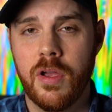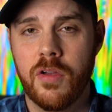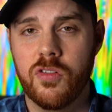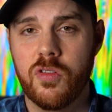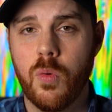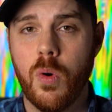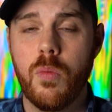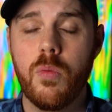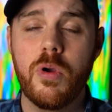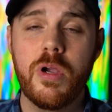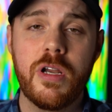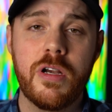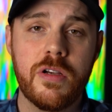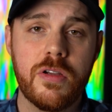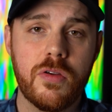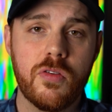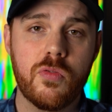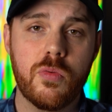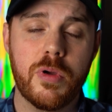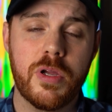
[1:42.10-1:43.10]
So what we're going to
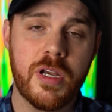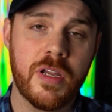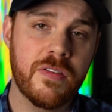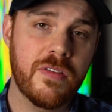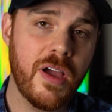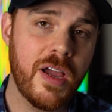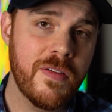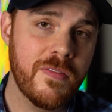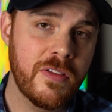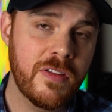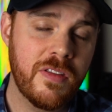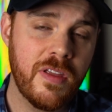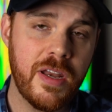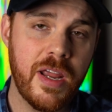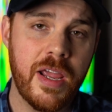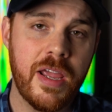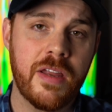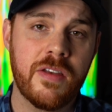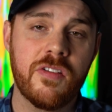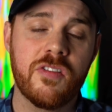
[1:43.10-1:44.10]
do is we're going to dive in
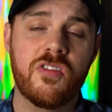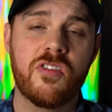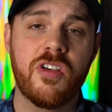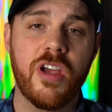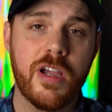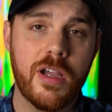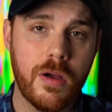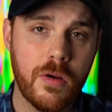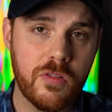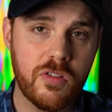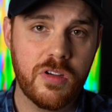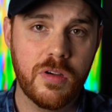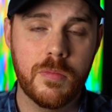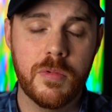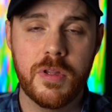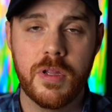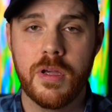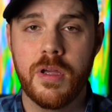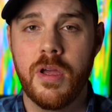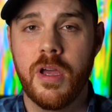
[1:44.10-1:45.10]
today and just check out some
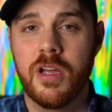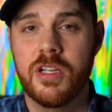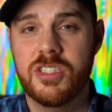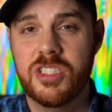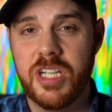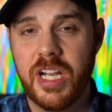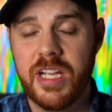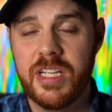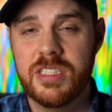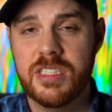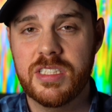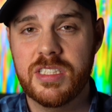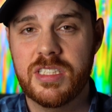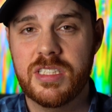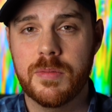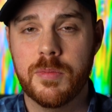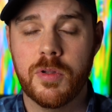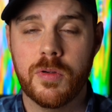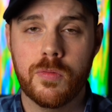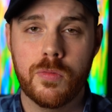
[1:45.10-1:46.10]
of the changes,
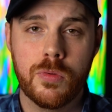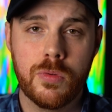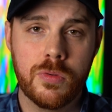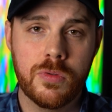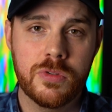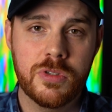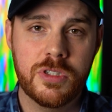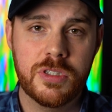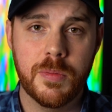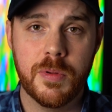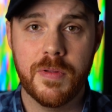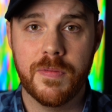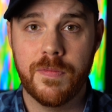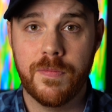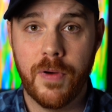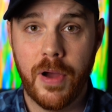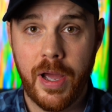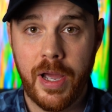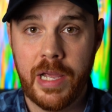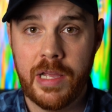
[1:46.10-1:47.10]
some of the rules, some of the
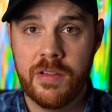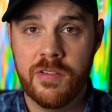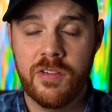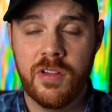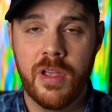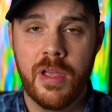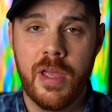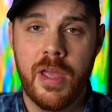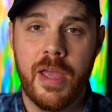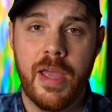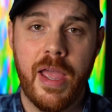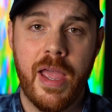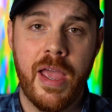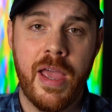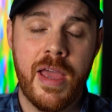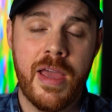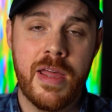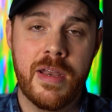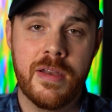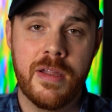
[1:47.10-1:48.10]
fines,
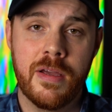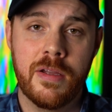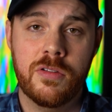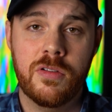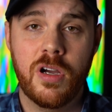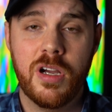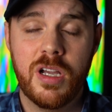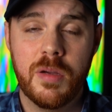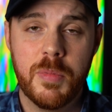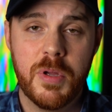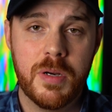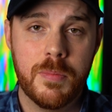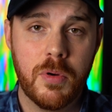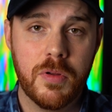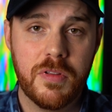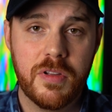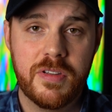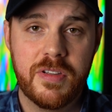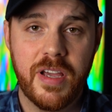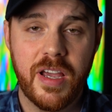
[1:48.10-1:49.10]
and uh, talk a bit
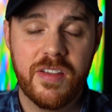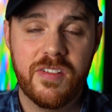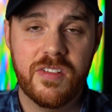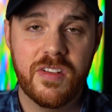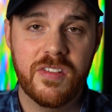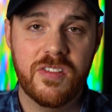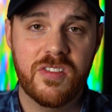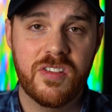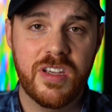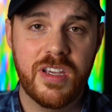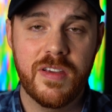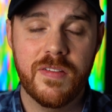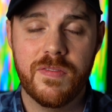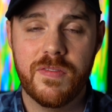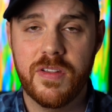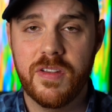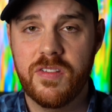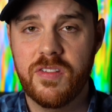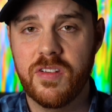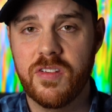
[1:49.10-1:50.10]
about the test and see
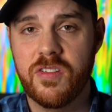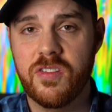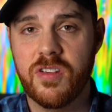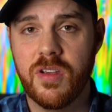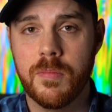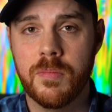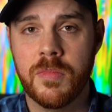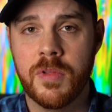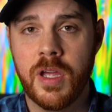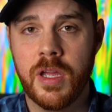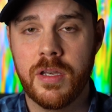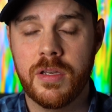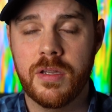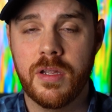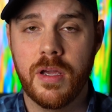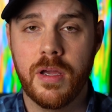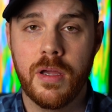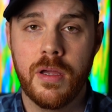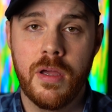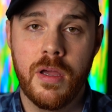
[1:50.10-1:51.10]
if this is something
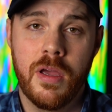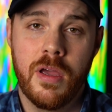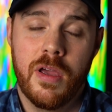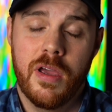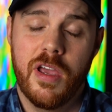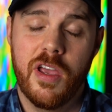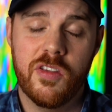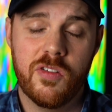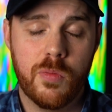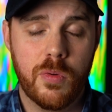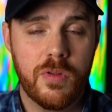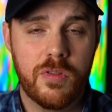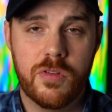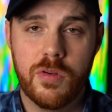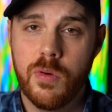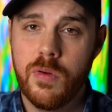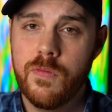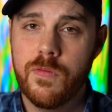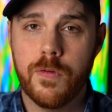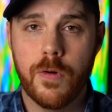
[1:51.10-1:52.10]
that uh, is worth
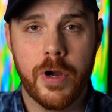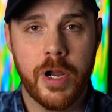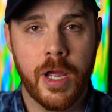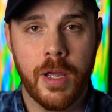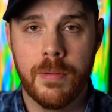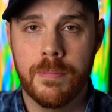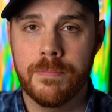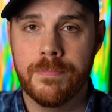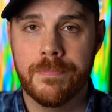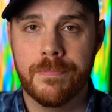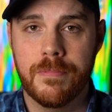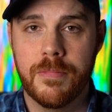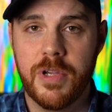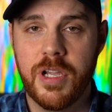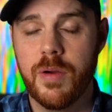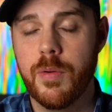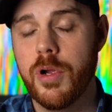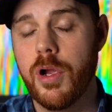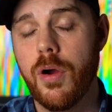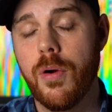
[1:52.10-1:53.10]
doing for you.
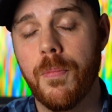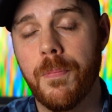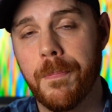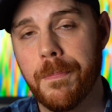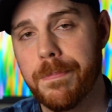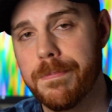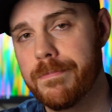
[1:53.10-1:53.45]
Here we go.